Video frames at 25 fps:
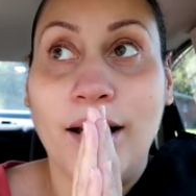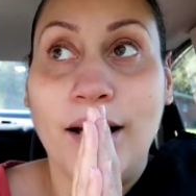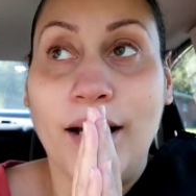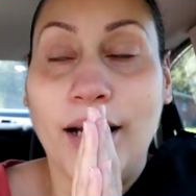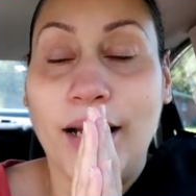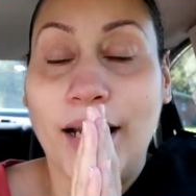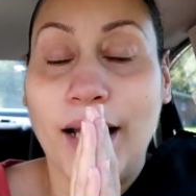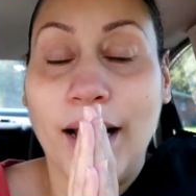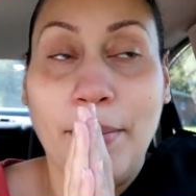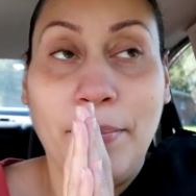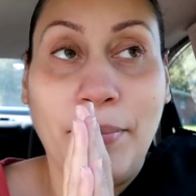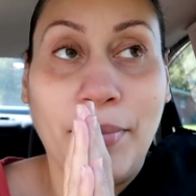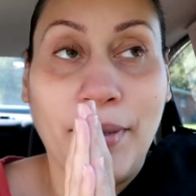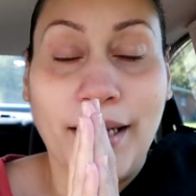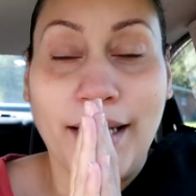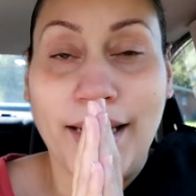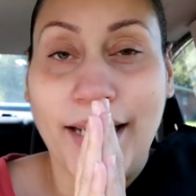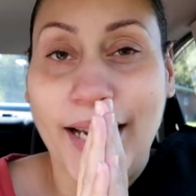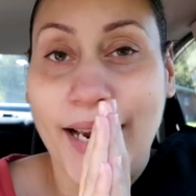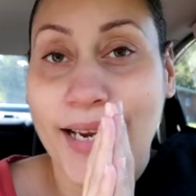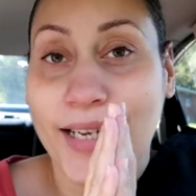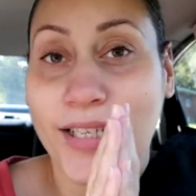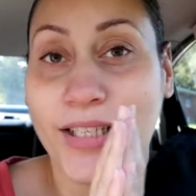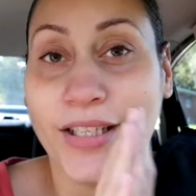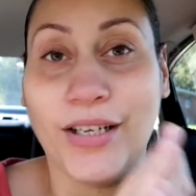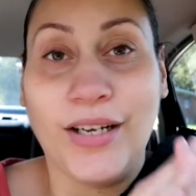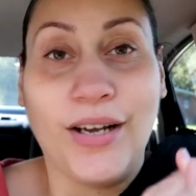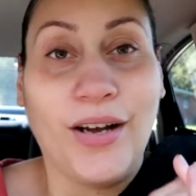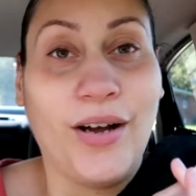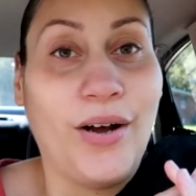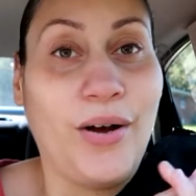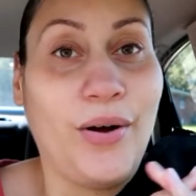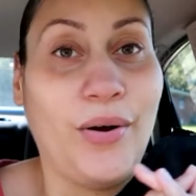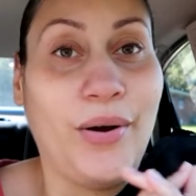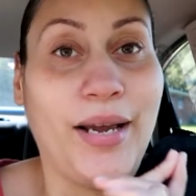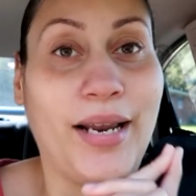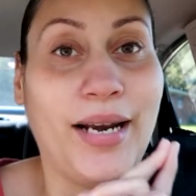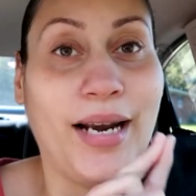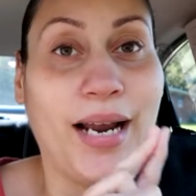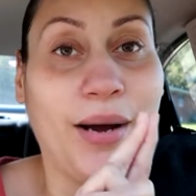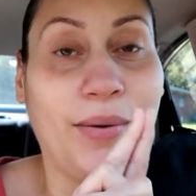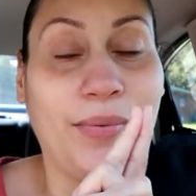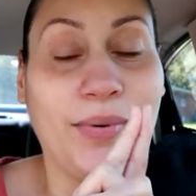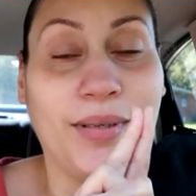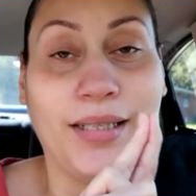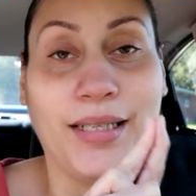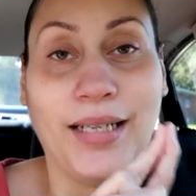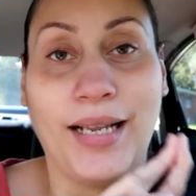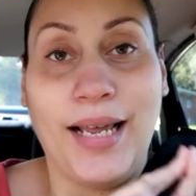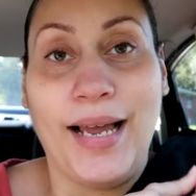a couple of days ago, and I
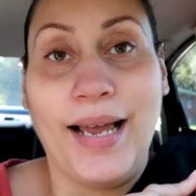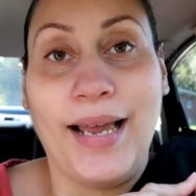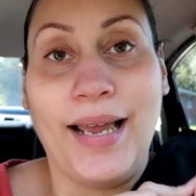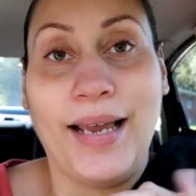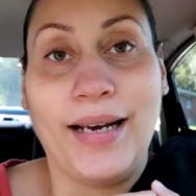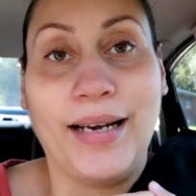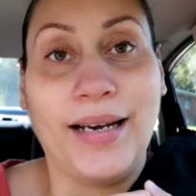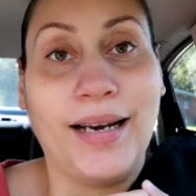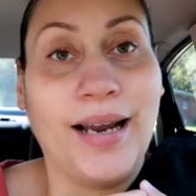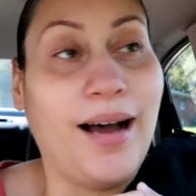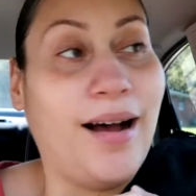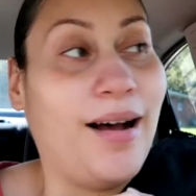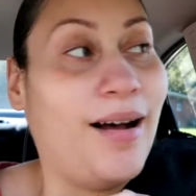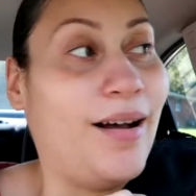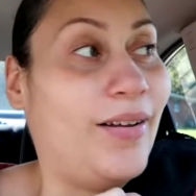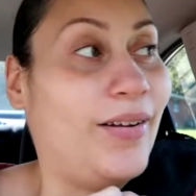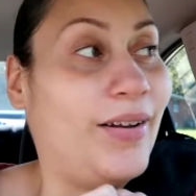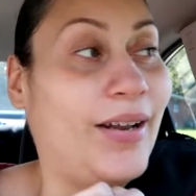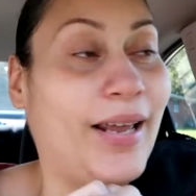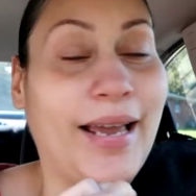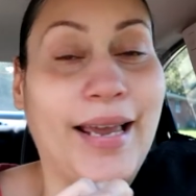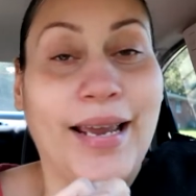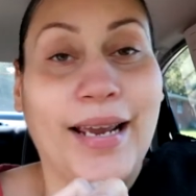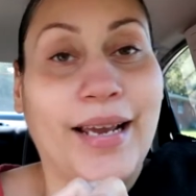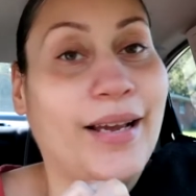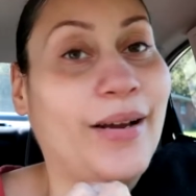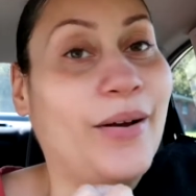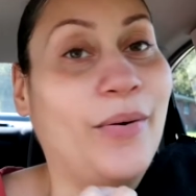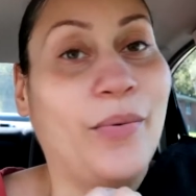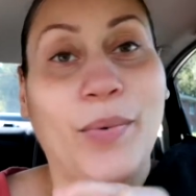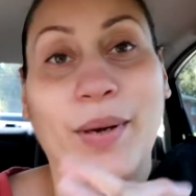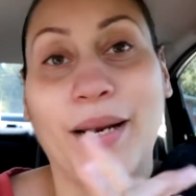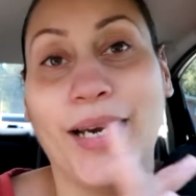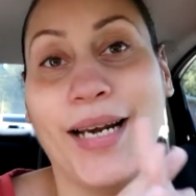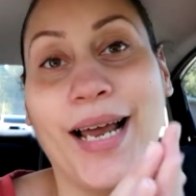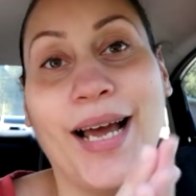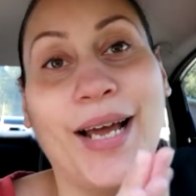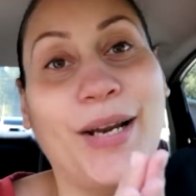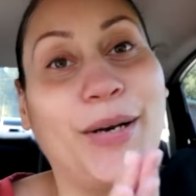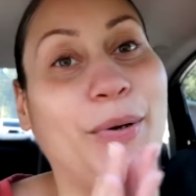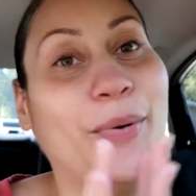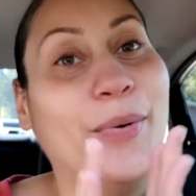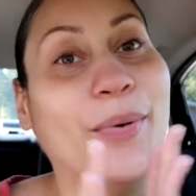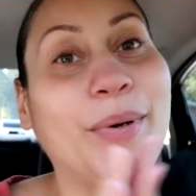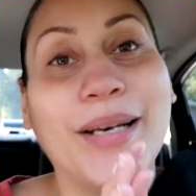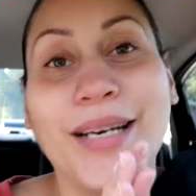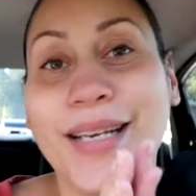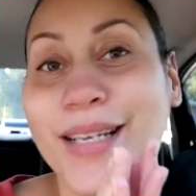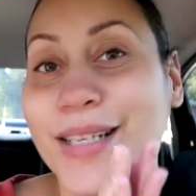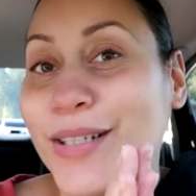was like, nah, like, we not
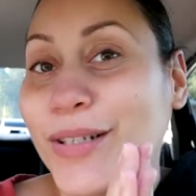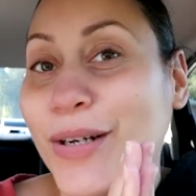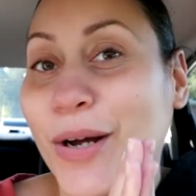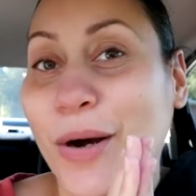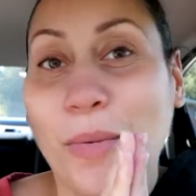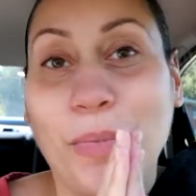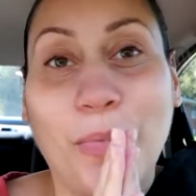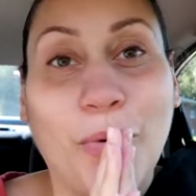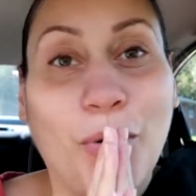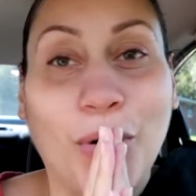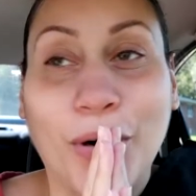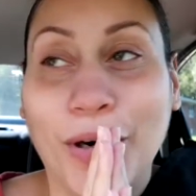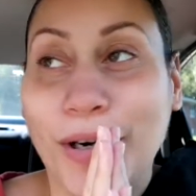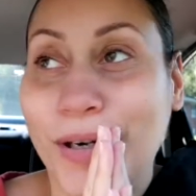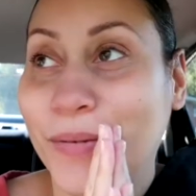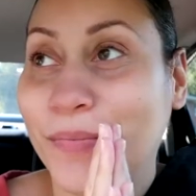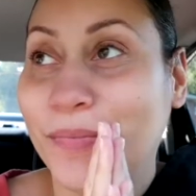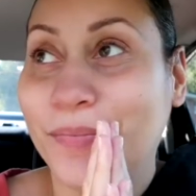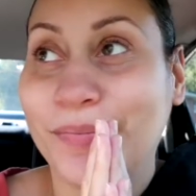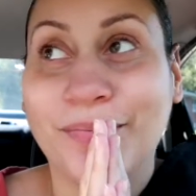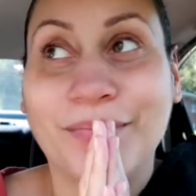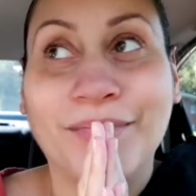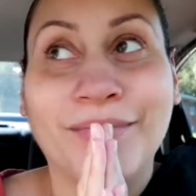doing this no more.